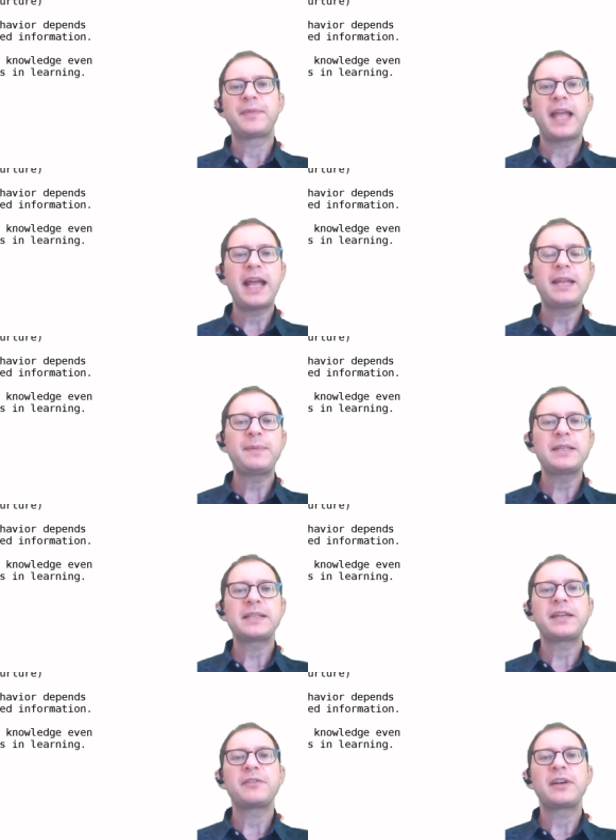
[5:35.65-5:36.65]
Animals
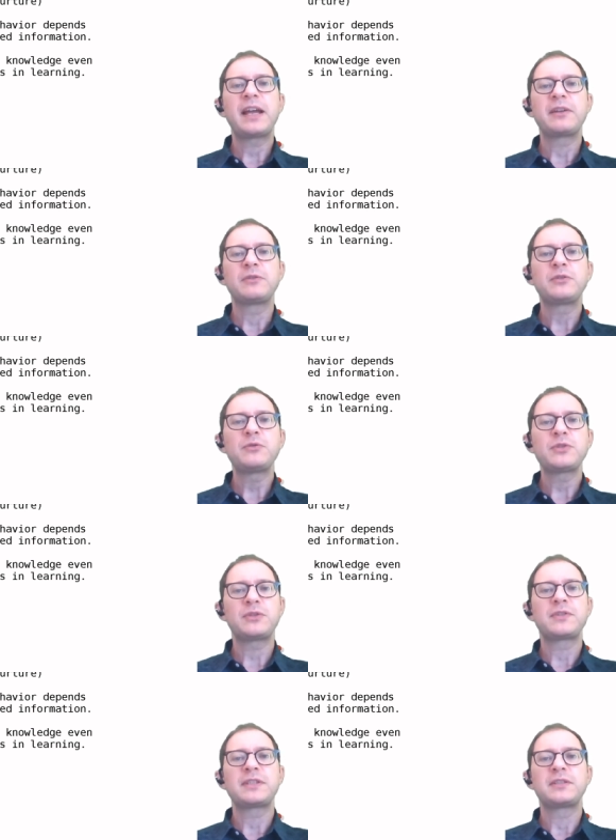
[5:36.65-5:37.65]
can rely on two
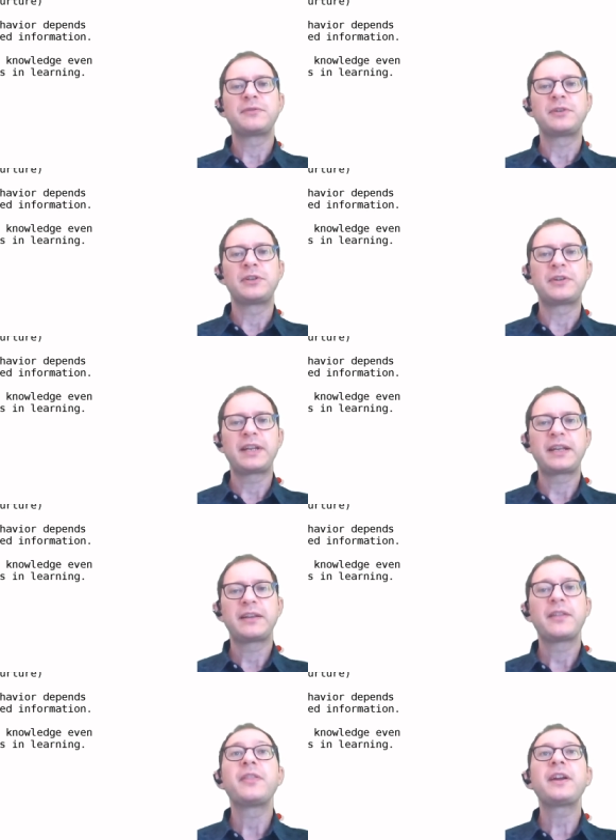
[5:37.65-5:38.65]
sources of learning,
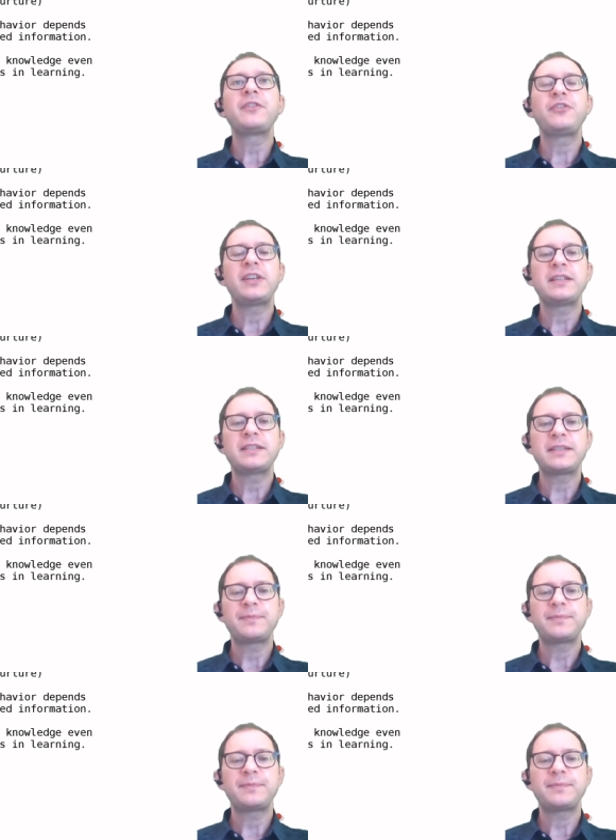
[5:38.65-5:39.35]
their genes,